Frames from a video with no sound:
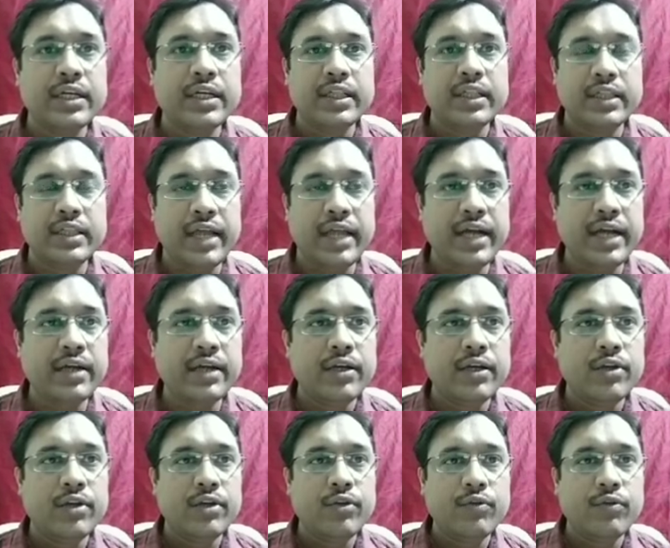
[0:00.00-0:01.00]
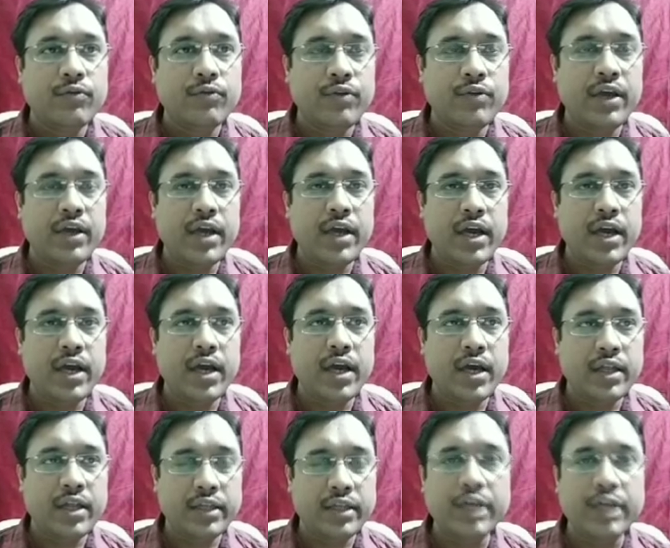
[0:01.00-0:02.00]
that we have
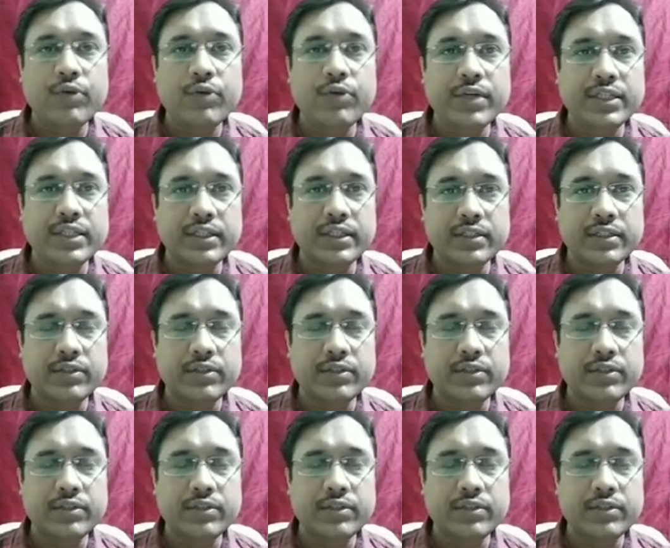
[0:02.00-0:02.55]
in the equation.